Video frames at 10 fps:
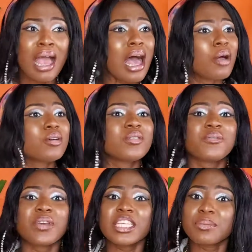I go to
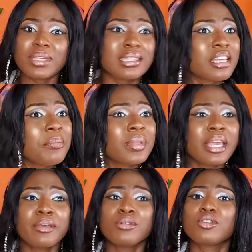Facebook, the same
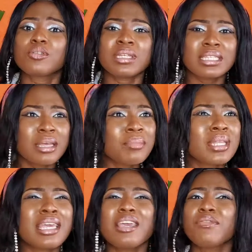thing, YouTube, the same
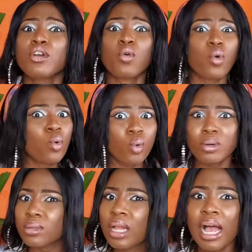thing, even
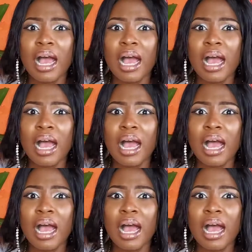Google,